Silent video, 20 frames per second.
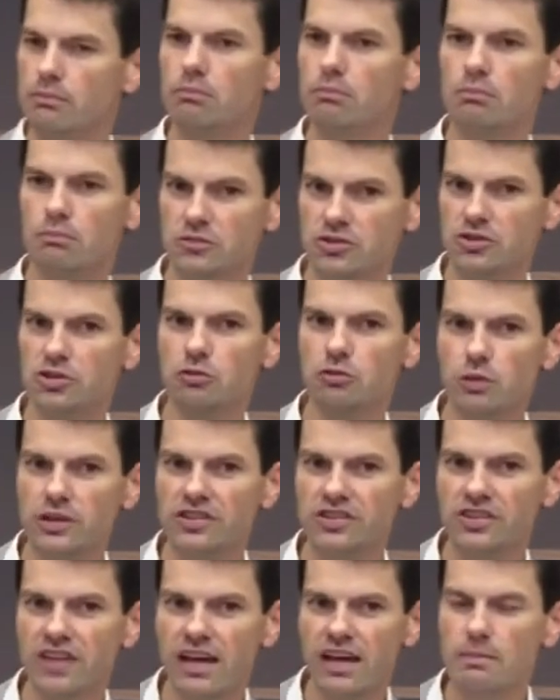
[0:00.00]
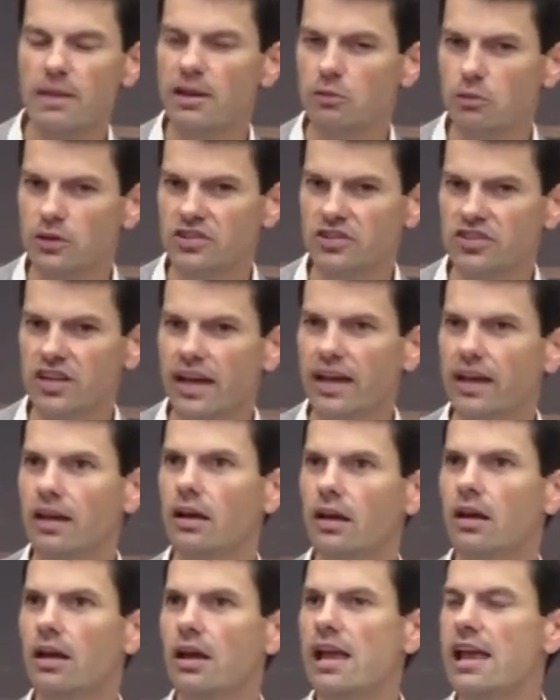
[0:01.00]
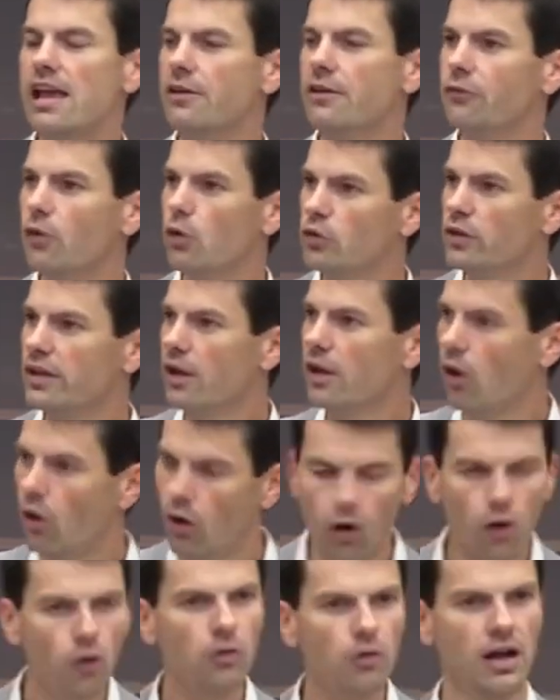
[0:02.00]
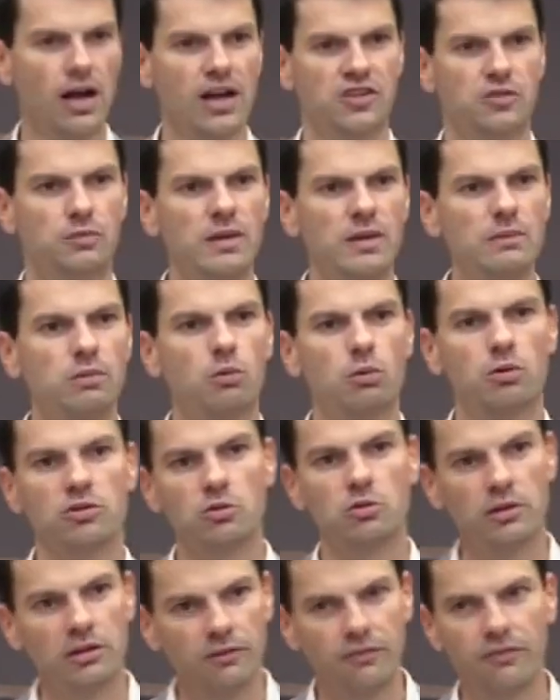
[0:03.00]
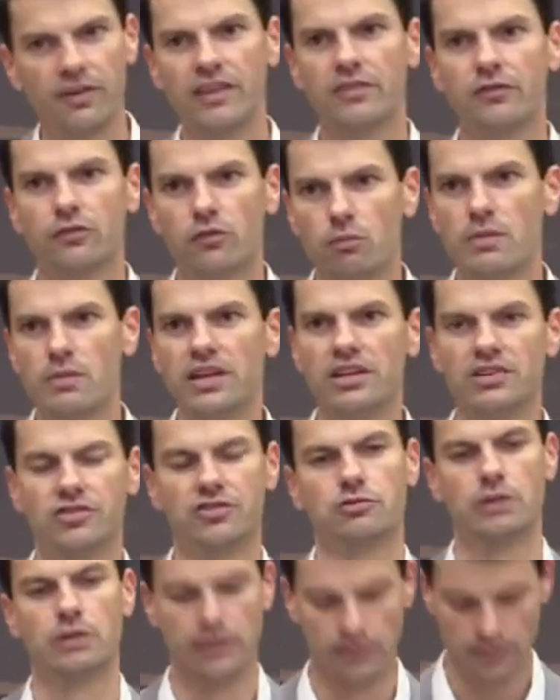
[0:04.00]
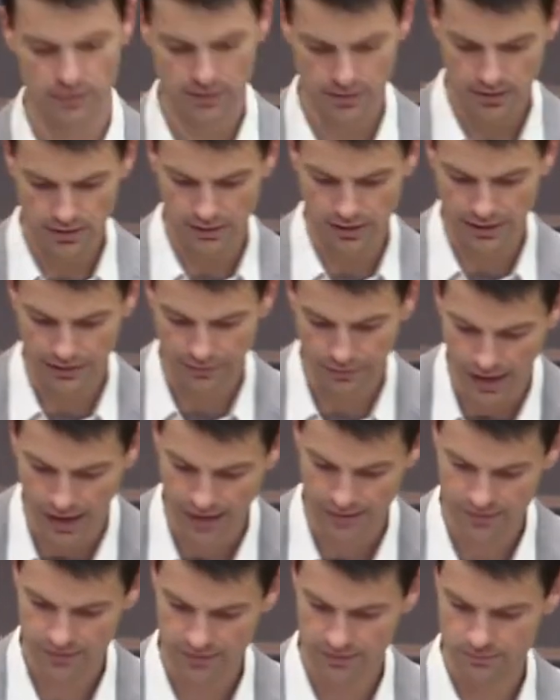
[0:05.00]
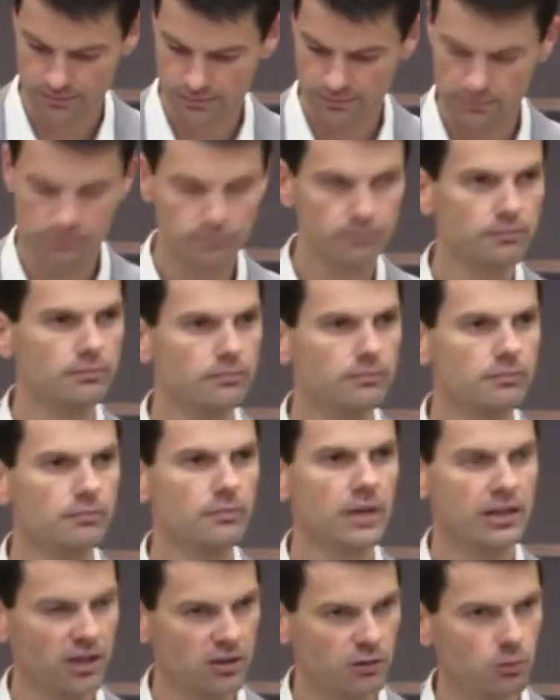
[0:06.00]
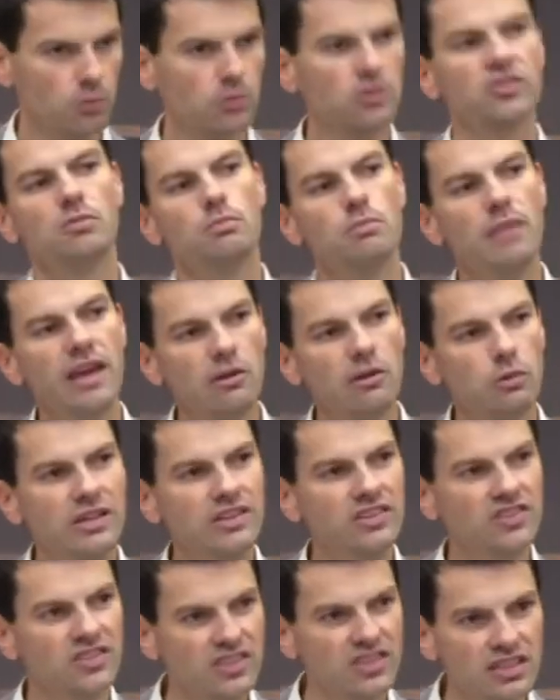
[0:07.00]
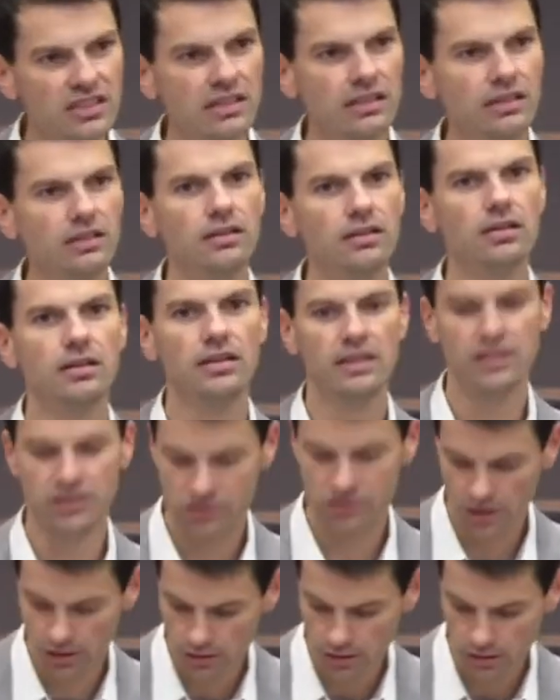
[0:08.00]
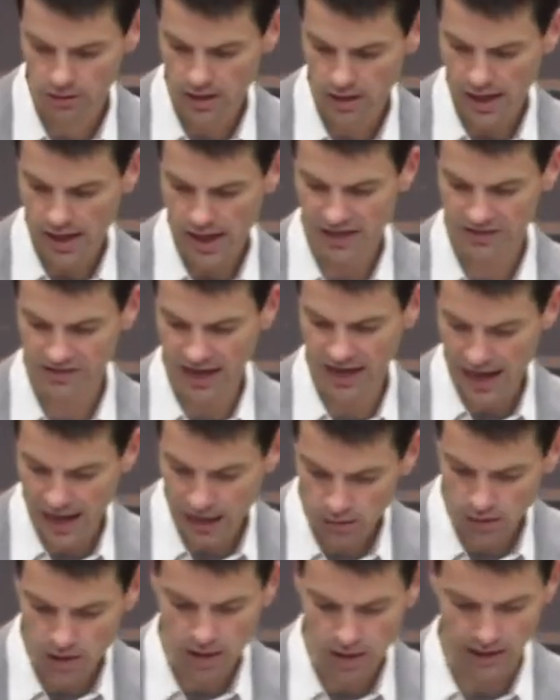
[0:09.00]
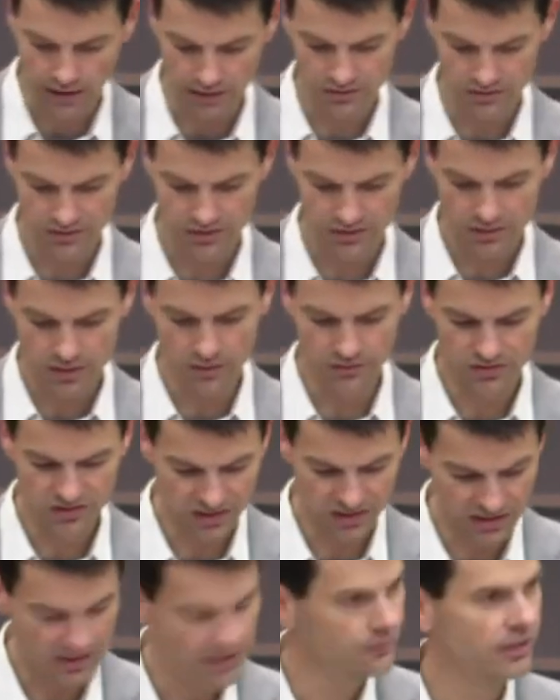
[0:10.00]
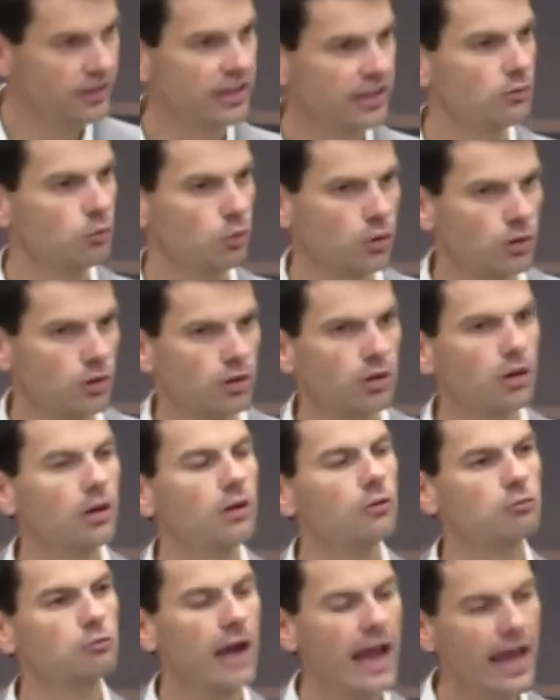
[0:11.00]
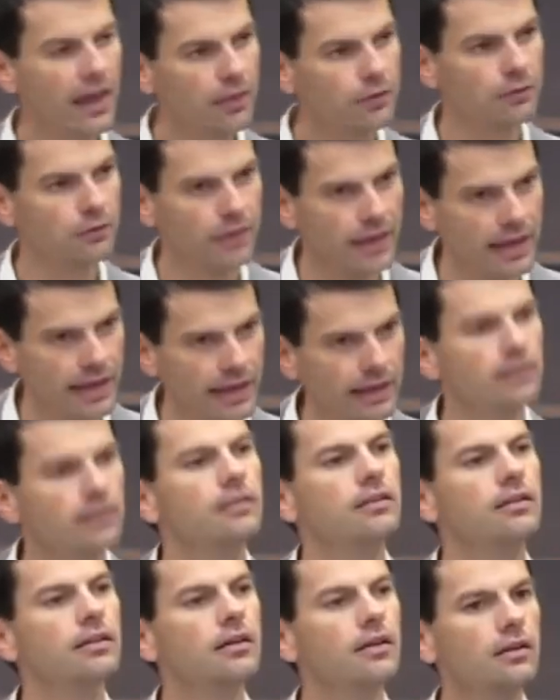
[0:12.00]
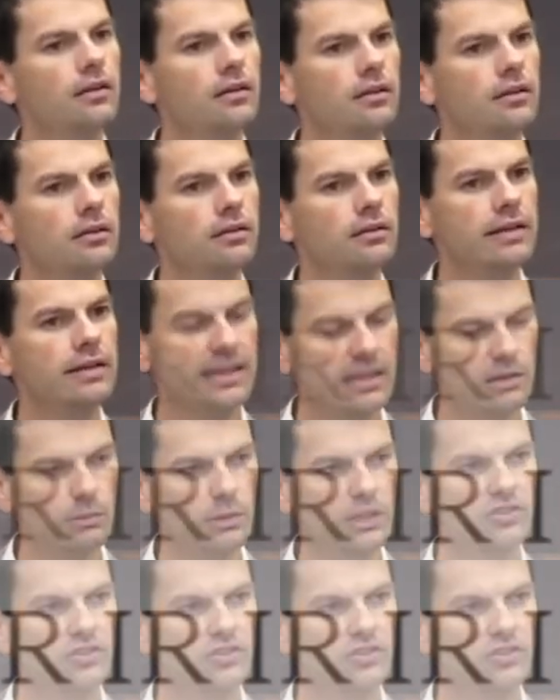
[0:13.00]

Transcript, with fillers: should we say, may we say, if only all God's people were doing faithful ministry like that. In other words, may we see each other as allies of significant work rather than enemies.